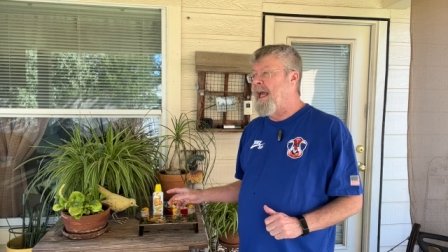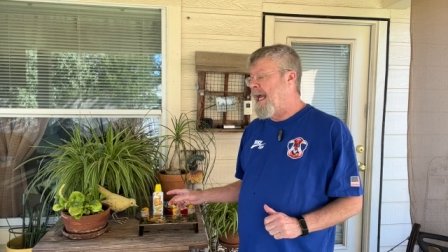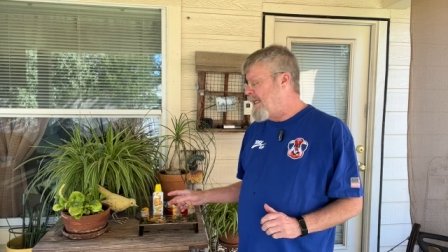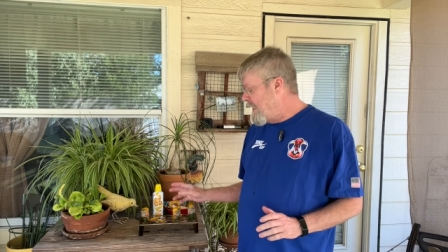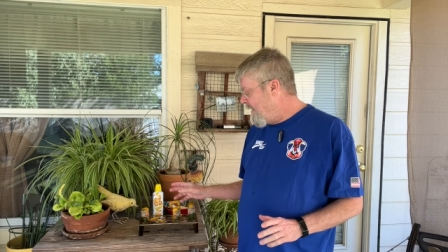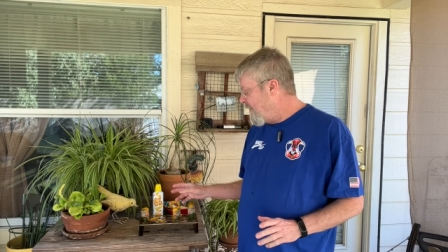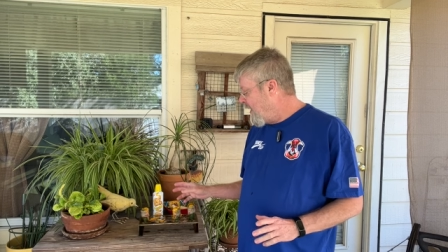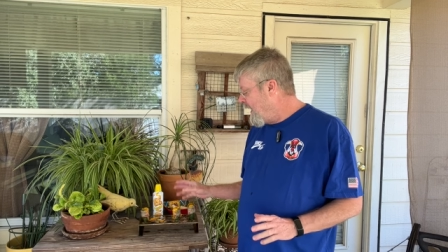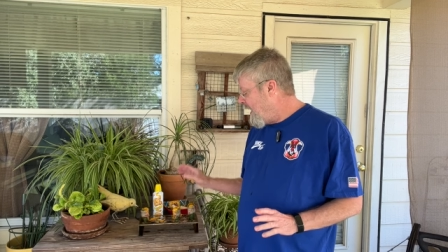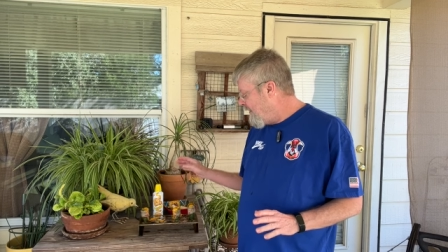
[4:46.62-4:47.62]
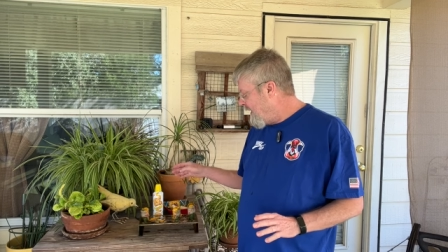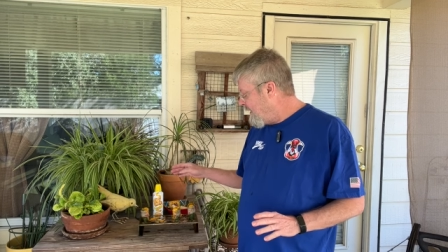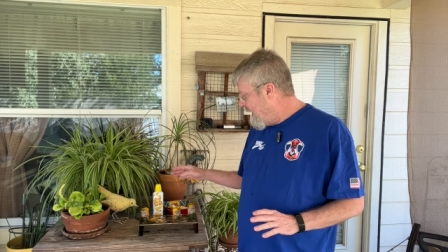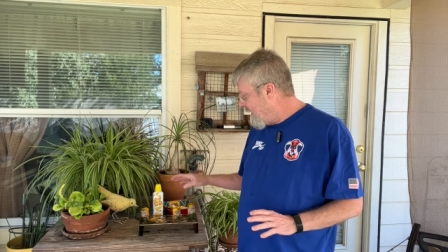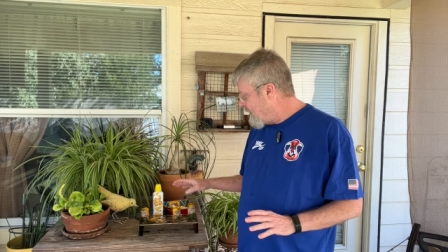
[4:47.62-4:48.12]
And definitely, I think
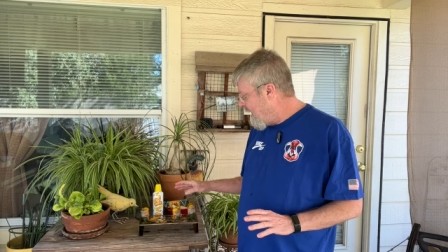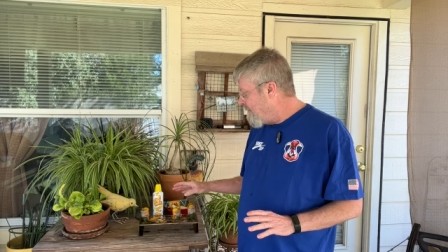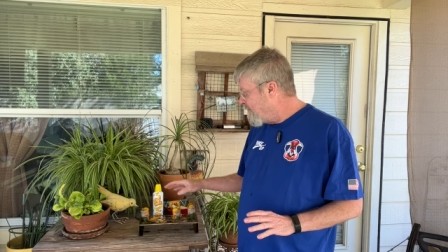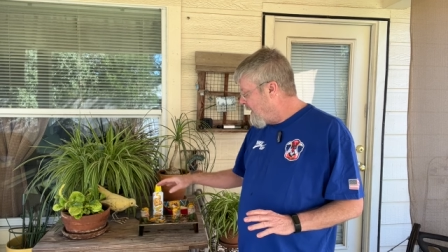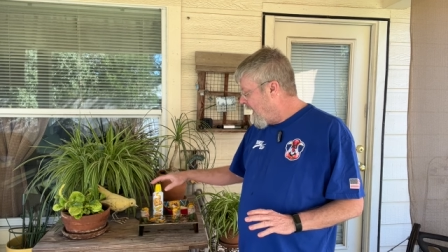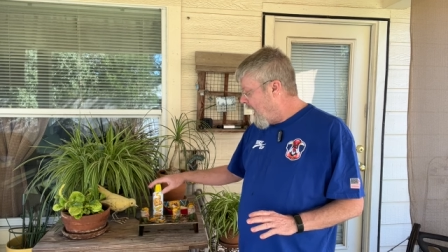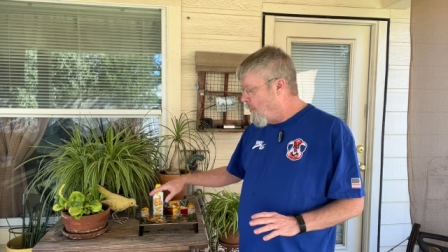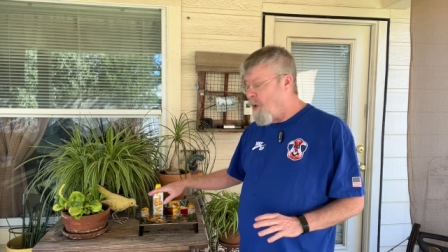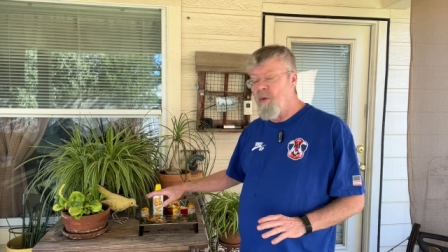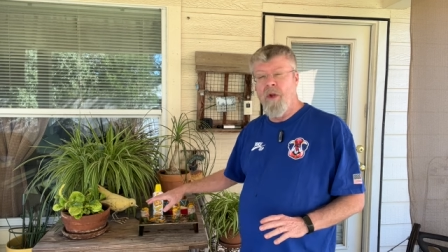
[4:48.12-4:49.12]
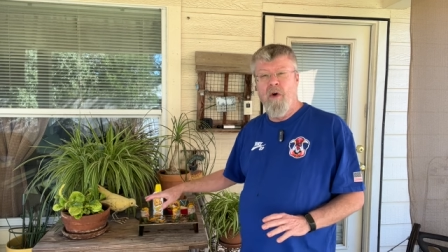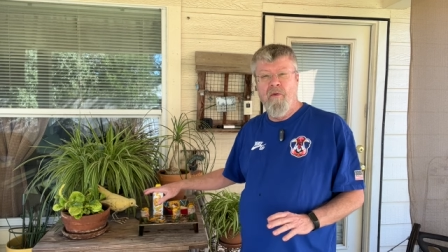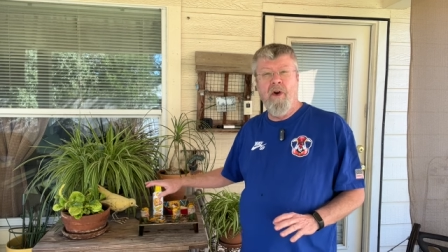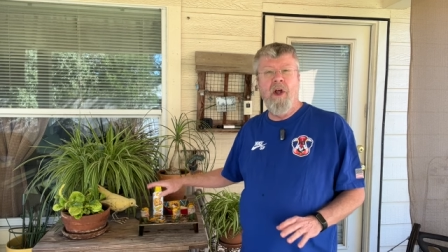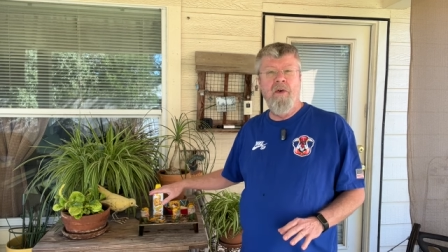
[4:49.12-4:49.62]
next time I won't
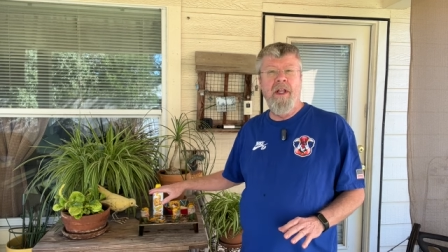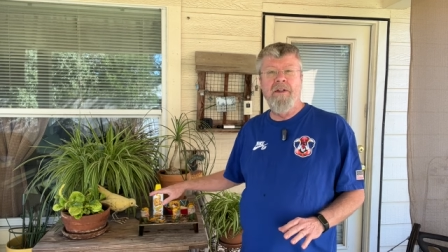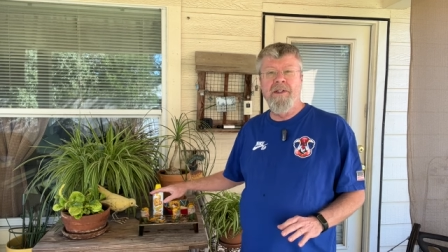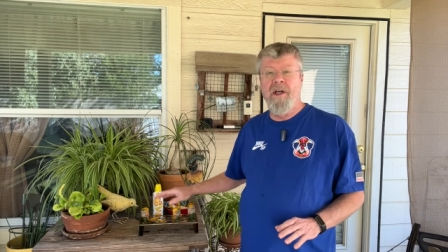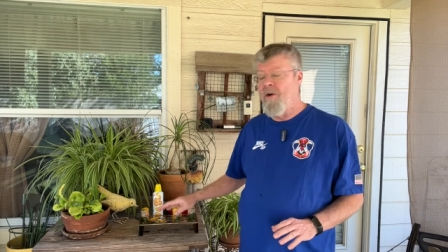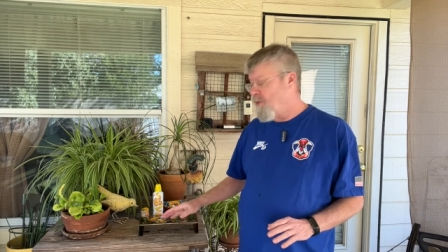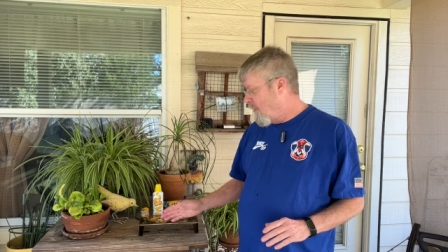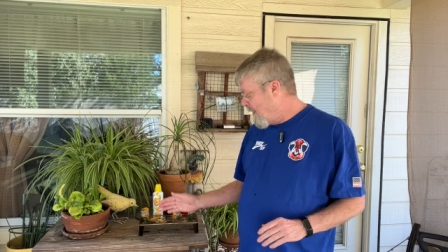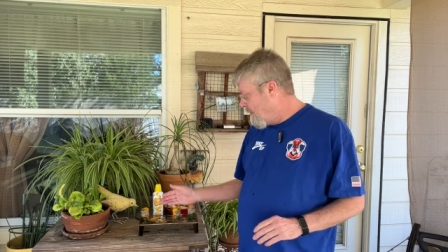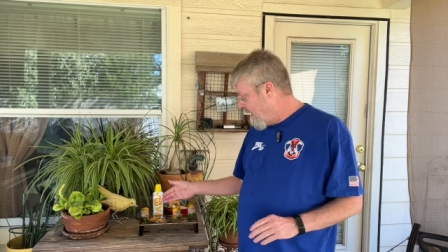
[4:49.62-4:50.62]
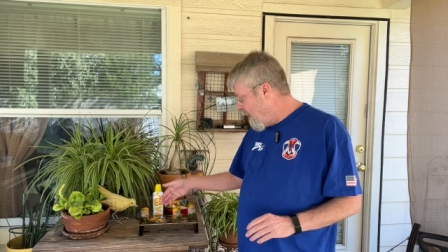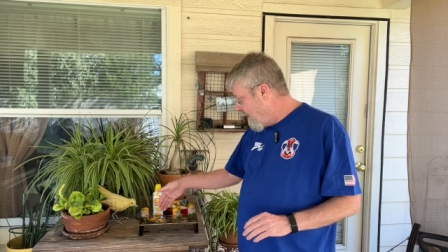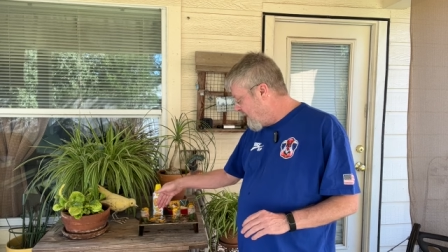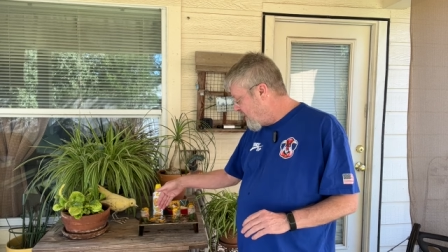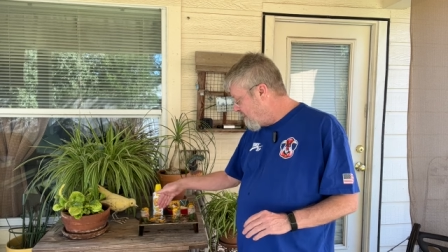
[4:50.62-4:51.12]
overload it so I don't get
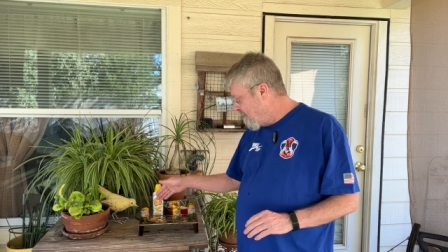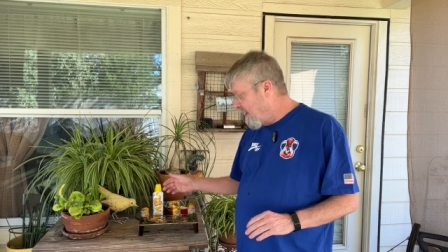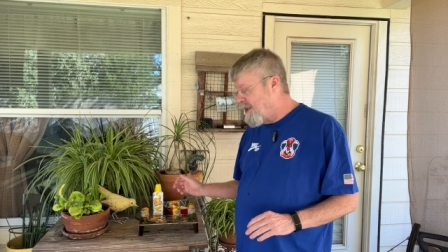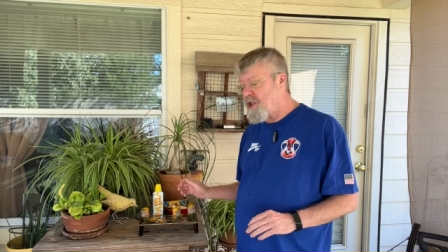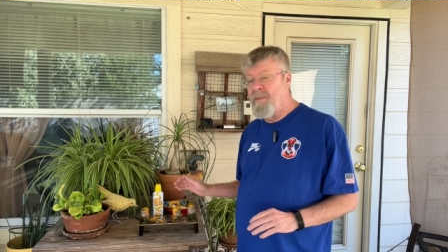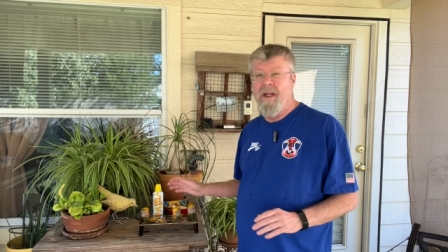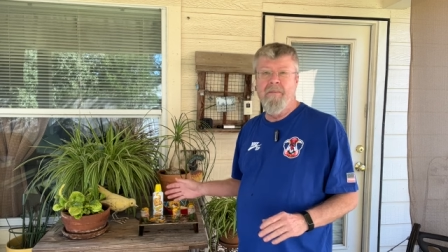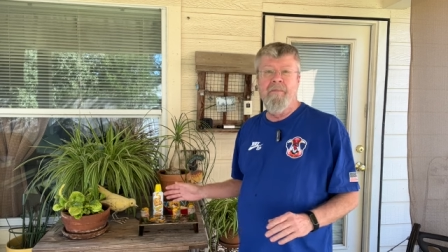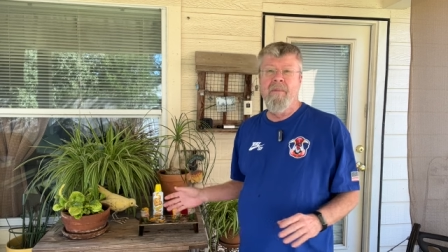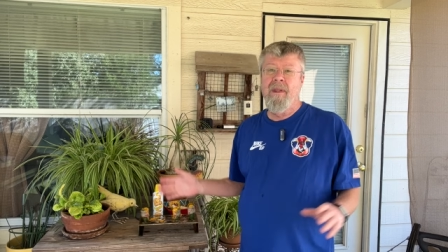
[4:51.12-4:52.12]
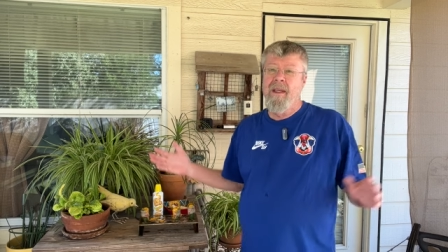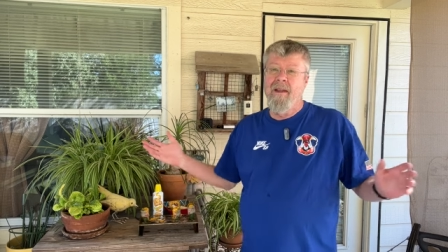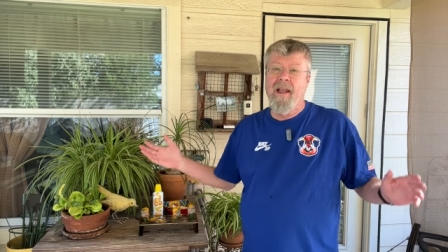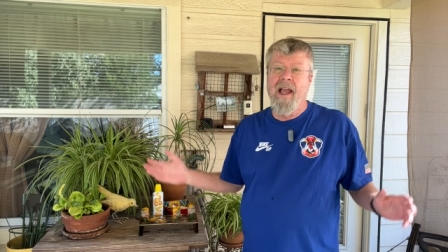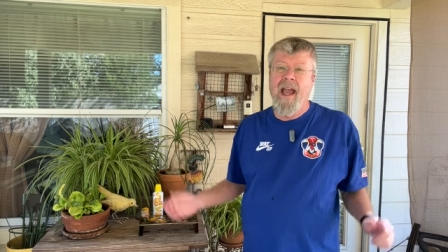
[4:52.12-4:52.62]
all this spillage, but
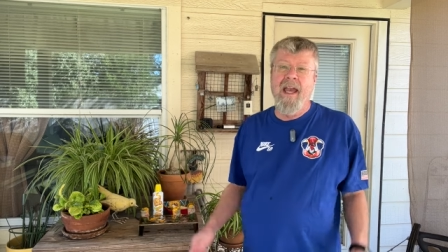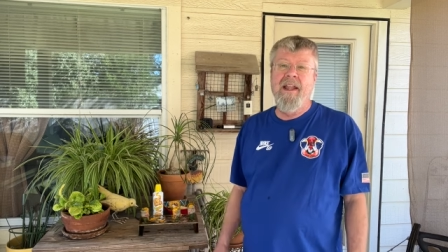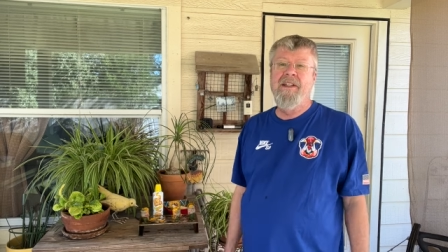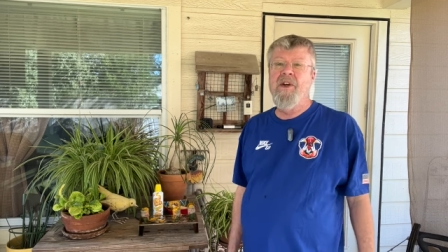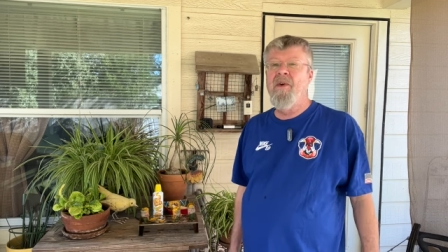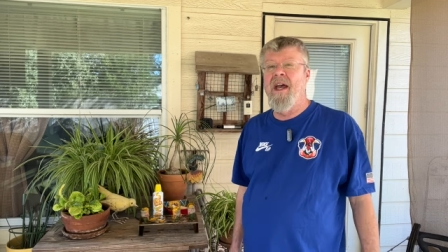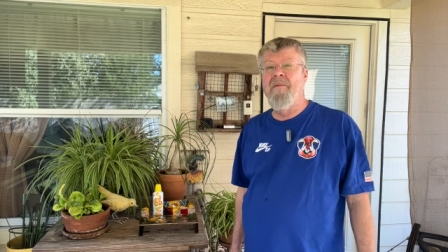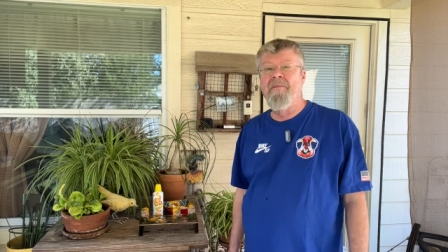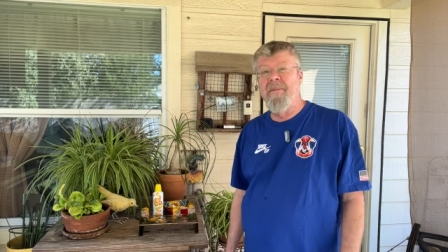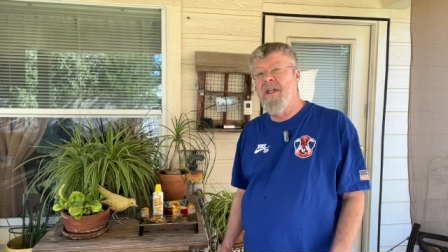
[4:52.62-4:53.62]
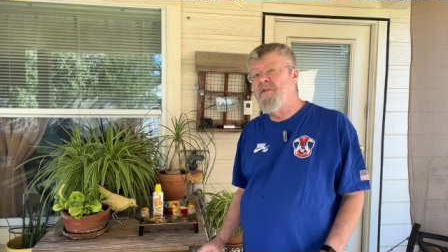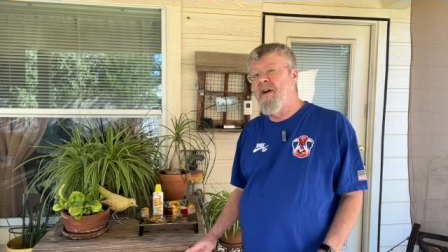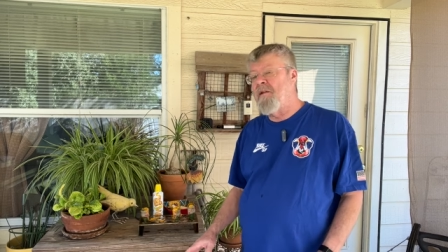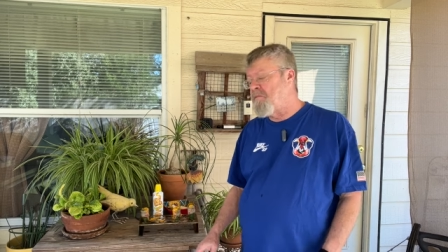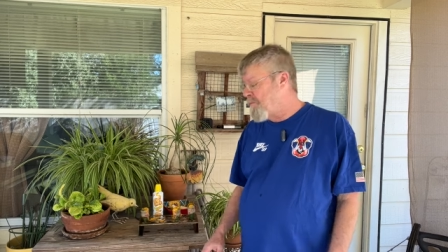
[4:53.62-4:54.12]
hey, that's okay. That's fine.